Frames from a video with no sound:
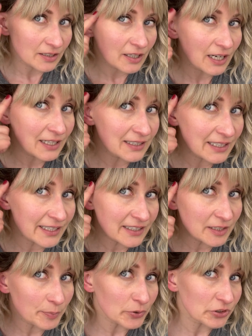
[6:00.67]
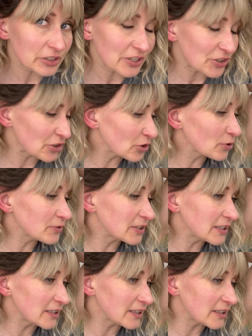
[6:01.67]
I like the position of
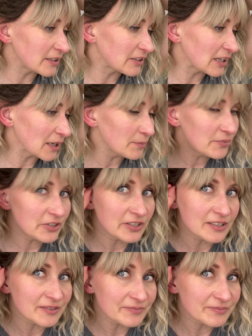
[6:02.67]
the ear tabs.